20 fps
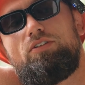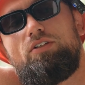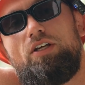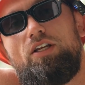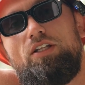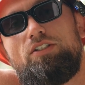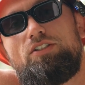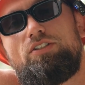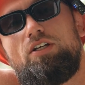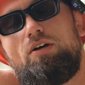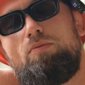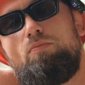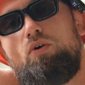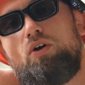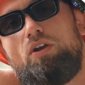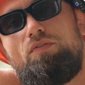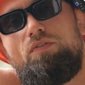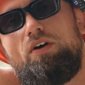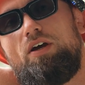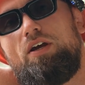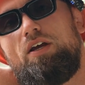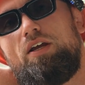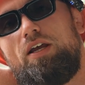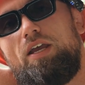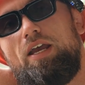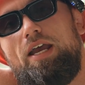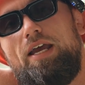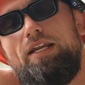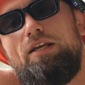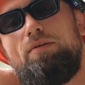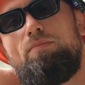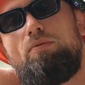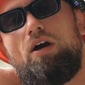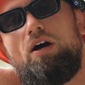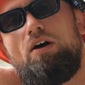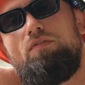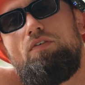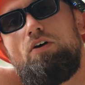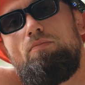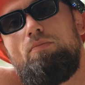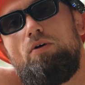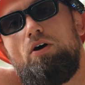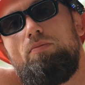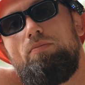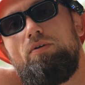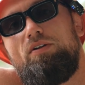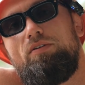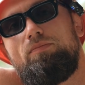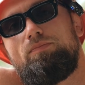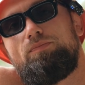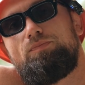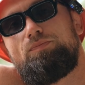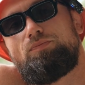in somewhat of a Eddie Bravo moment,